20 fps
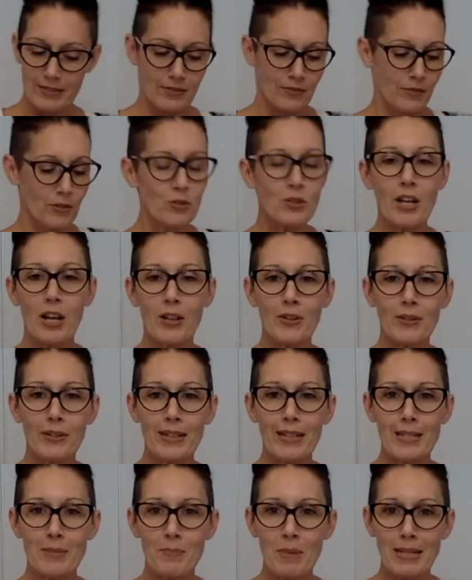food coloring
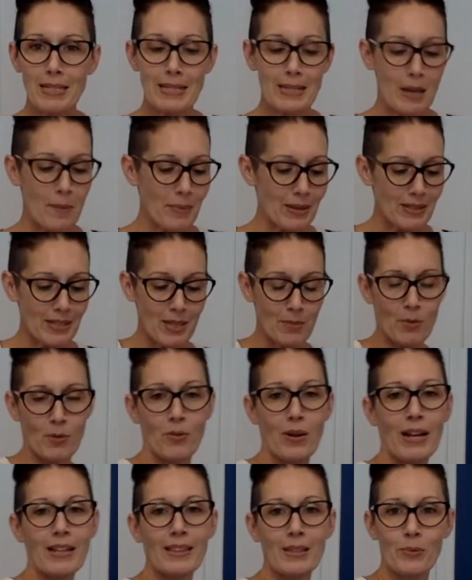is mixing up into the
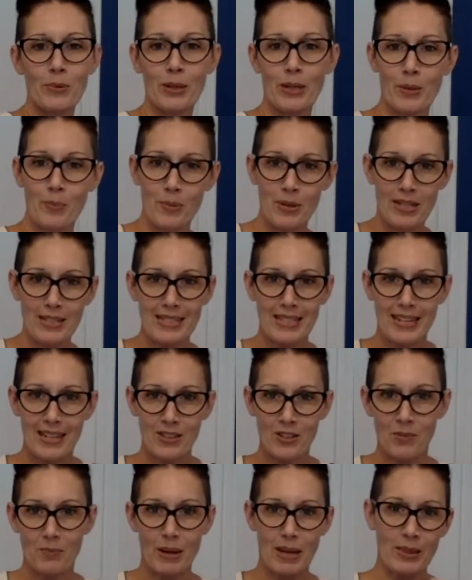meringue. Then we're going to put it together
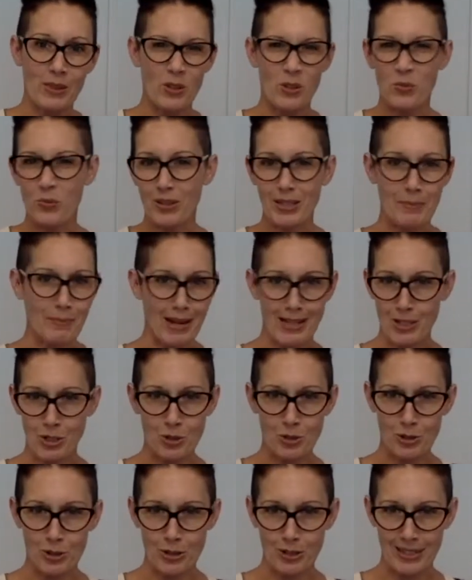and make those really
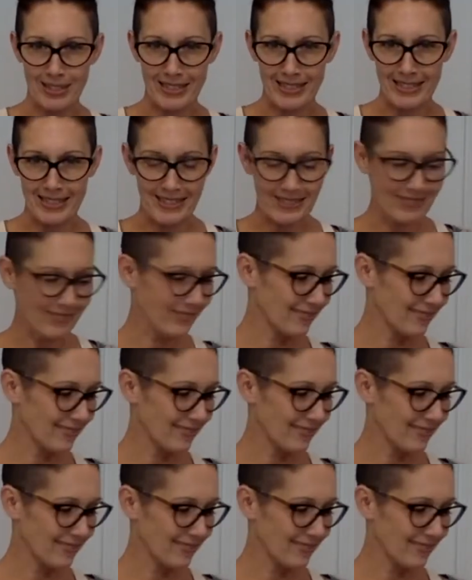magical cookies.